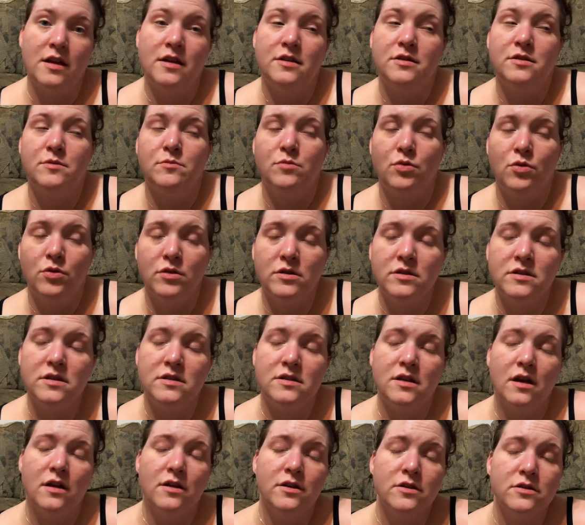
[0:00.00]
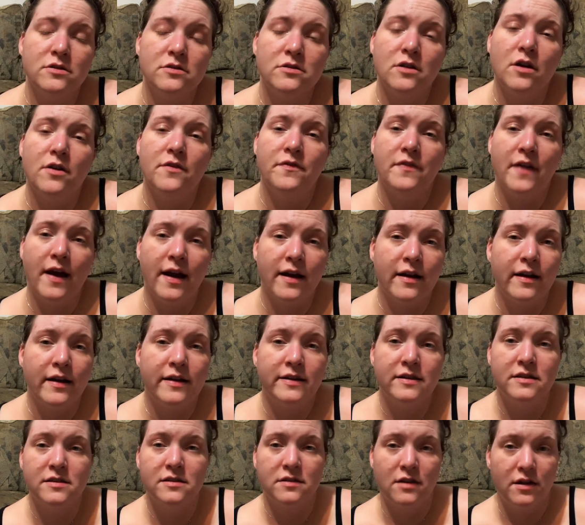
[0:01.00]
And it's important to tell yourself that
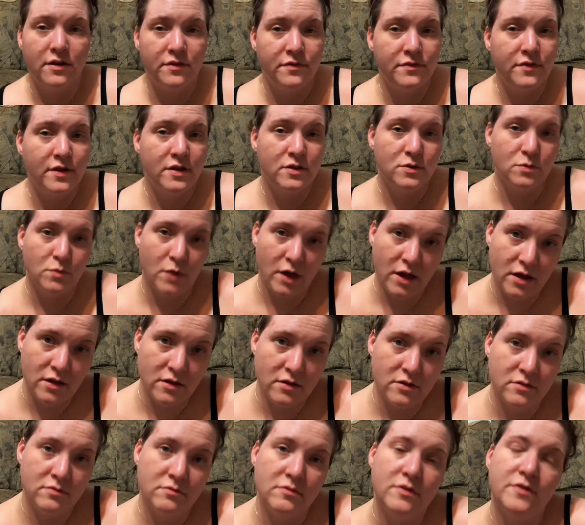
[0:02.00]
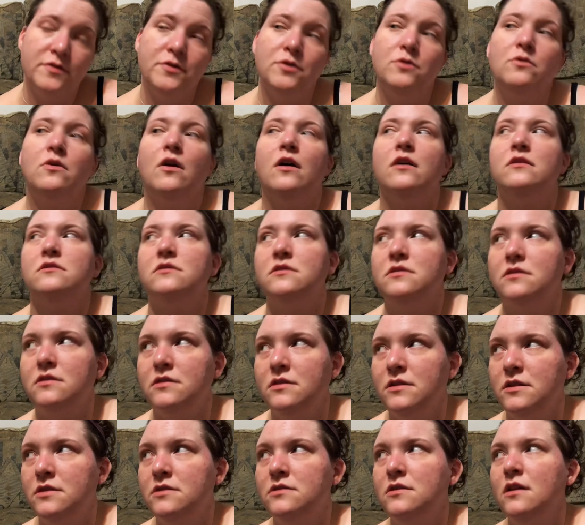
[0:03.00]
kind of stuff as well. If you
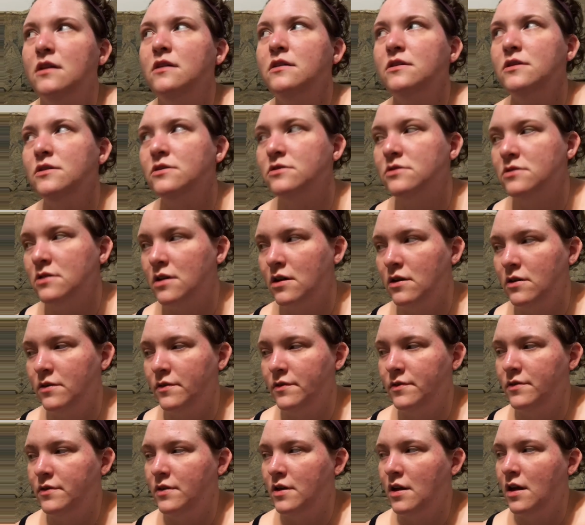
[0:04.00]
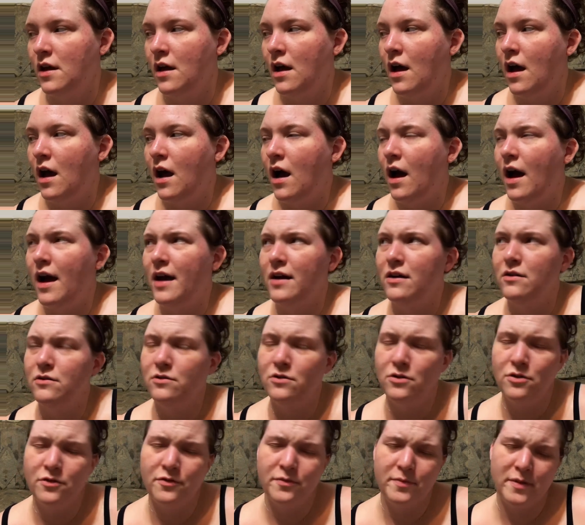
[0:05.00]
constantly are telling yourself, I
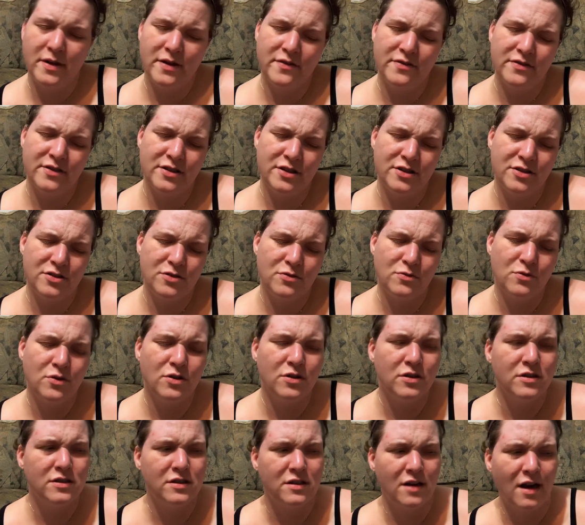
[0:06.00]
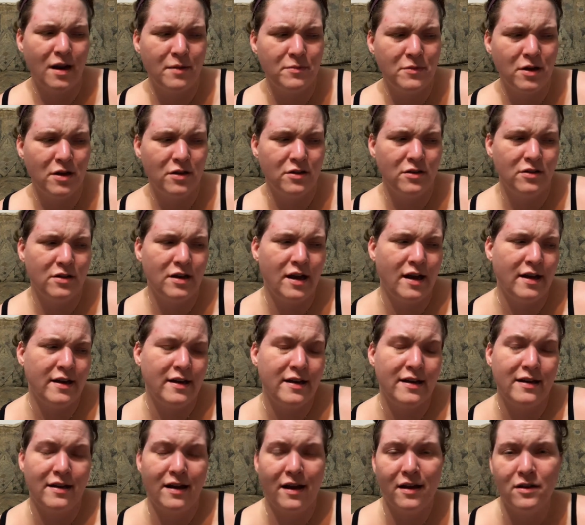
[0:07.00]
don't know if manifestation works and I'm not good
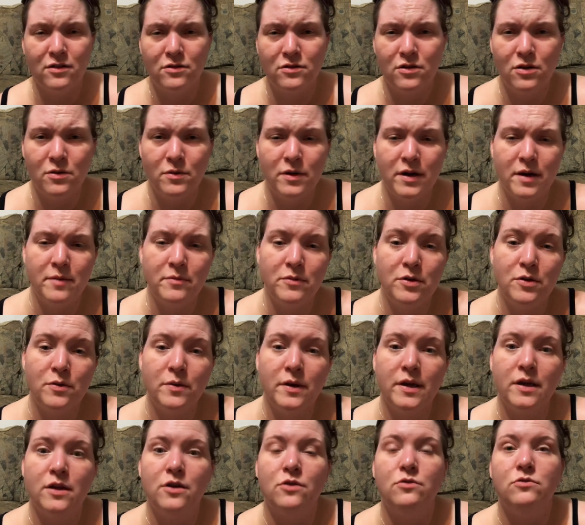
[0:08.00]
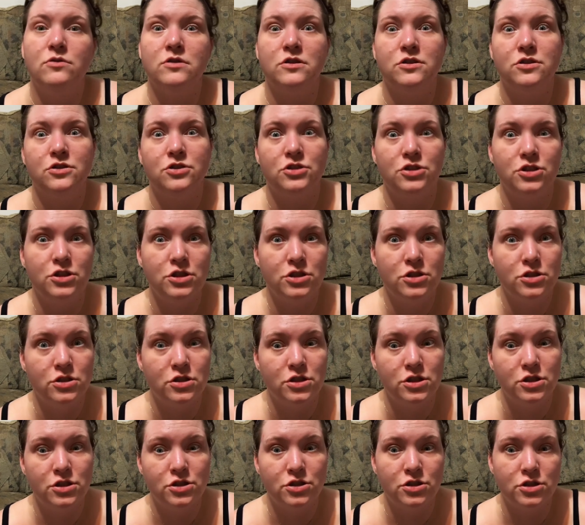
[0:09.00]
at it and I don't know what I'm doing, you got to
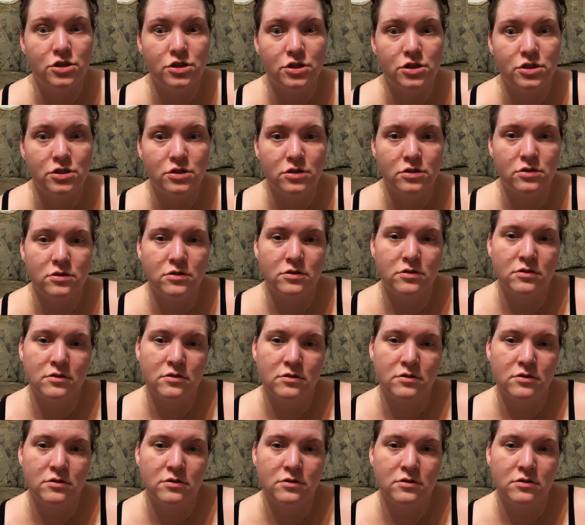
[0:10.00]
change that shit.